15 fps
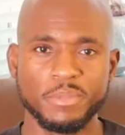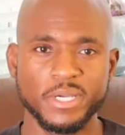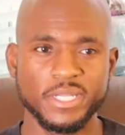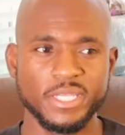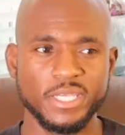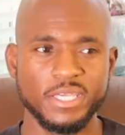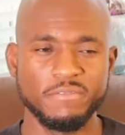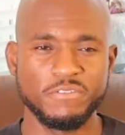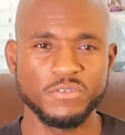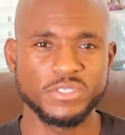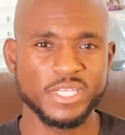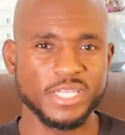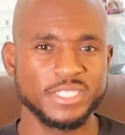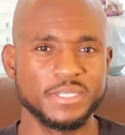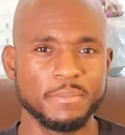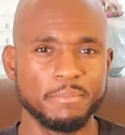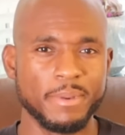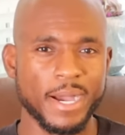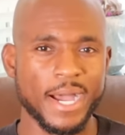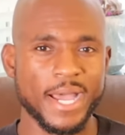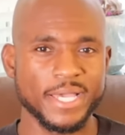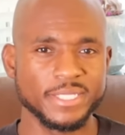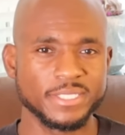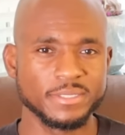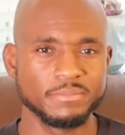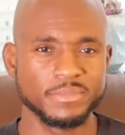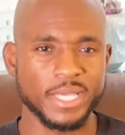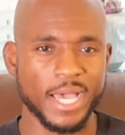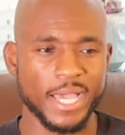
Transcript: but if you tend to buy some